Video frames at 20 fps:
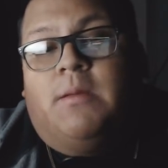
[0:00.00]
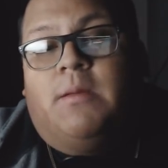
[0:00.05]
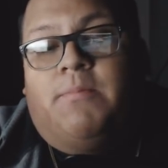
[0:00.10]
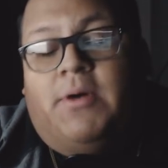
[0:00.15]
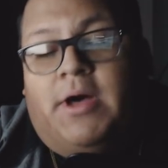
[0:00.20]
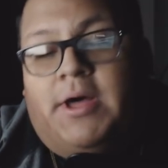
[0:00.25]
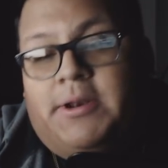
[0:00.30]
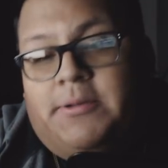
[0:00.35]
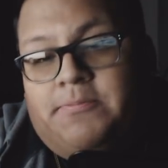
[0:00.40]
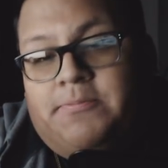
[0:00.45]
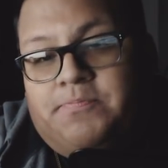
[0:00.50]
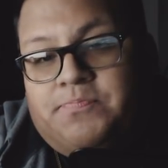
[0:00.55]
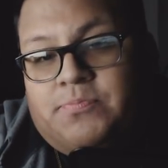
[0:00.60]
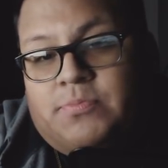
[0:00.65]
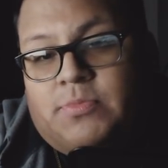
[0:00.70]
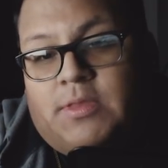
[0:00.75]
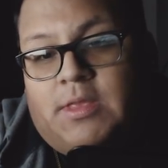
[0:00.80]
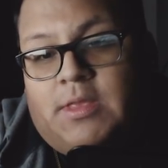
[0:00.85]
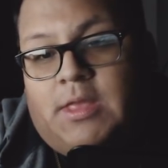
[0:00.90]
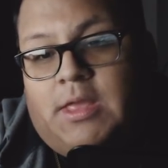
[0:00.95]
But
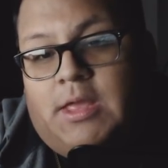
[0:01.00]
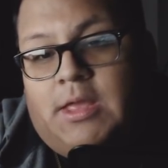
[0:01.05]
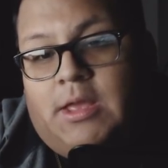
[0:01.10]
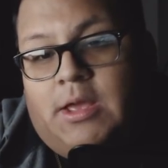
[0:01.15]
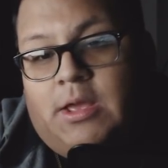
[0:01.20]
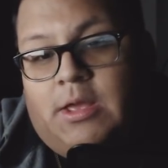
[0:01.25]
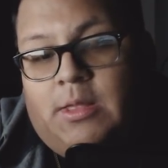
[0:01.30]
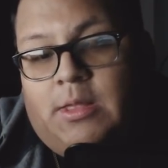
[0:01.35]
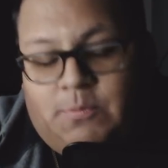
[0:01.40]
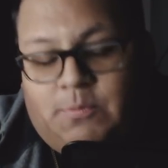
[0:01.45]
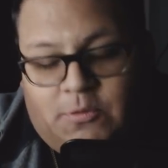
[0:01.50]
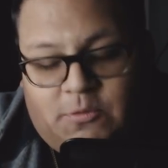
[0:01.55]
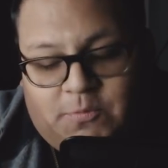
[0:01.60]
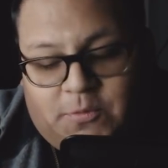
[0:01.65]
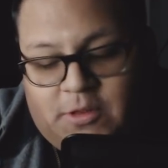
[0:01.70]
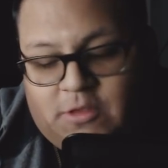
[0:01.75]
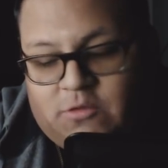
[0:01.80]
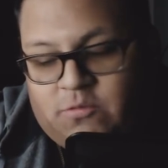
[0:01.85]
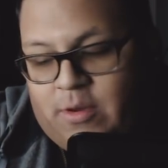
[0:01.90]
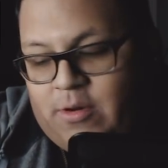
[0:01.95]
put it
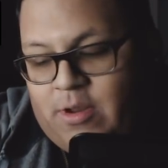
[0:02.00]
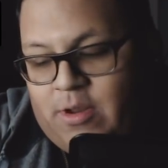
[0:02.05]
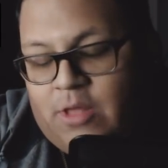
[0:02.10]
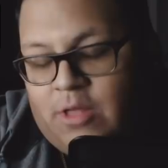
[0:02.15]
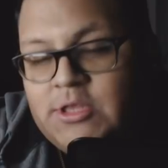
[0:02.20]
this way, right?